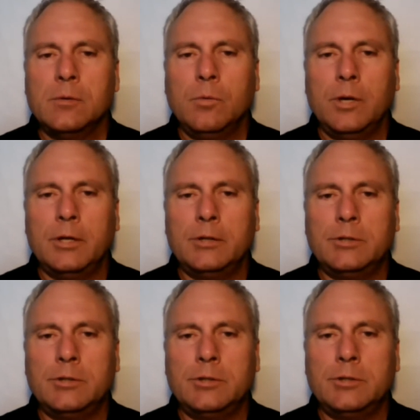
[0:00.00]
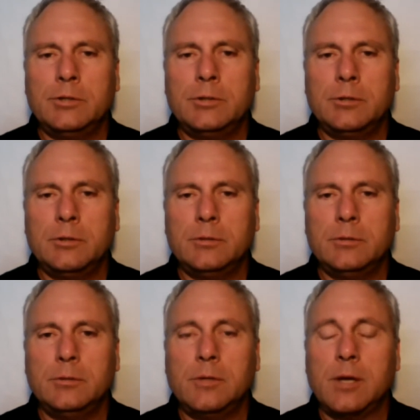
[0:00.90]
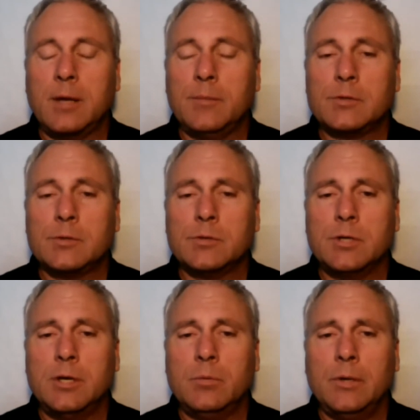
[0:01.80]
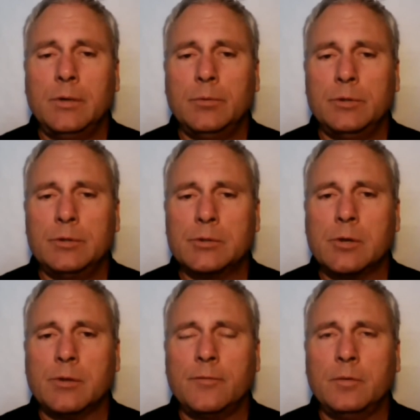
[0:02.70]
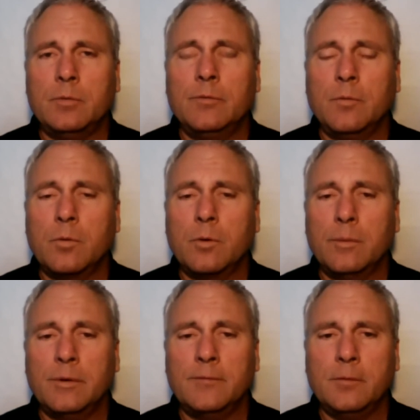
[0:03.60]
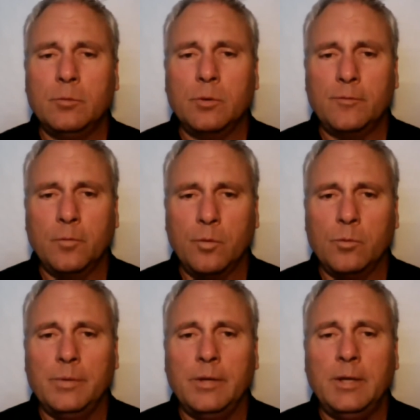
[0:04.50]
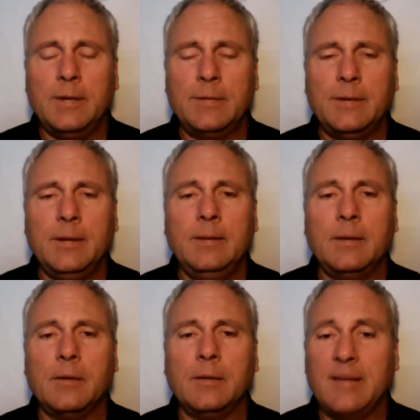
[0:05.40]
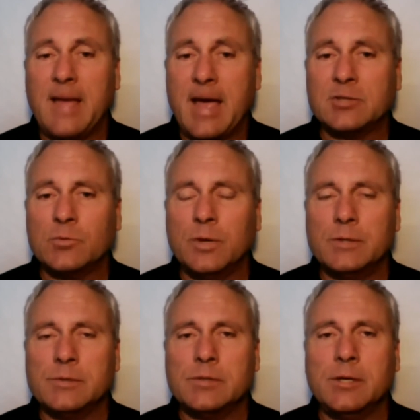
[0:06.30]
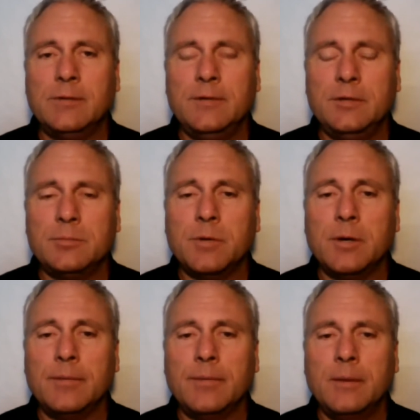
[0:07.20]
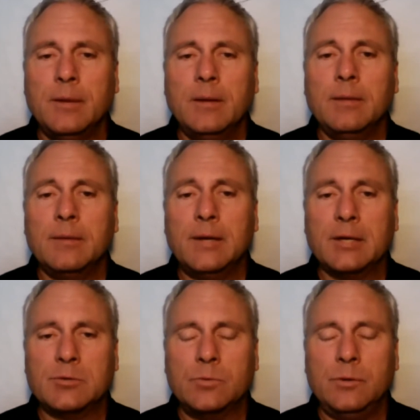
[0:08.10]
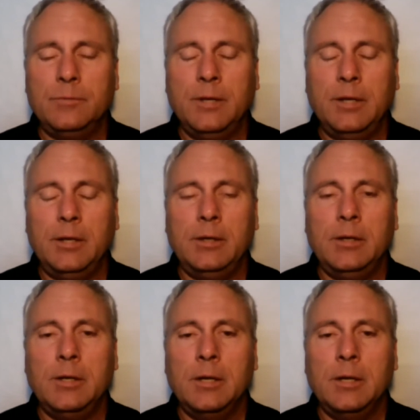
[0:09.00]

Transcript: which I'm associated with, which is called the PHONEWORD Forum. And the PHONEWORD Forum will be on the last Wednesday of each month. The next one being,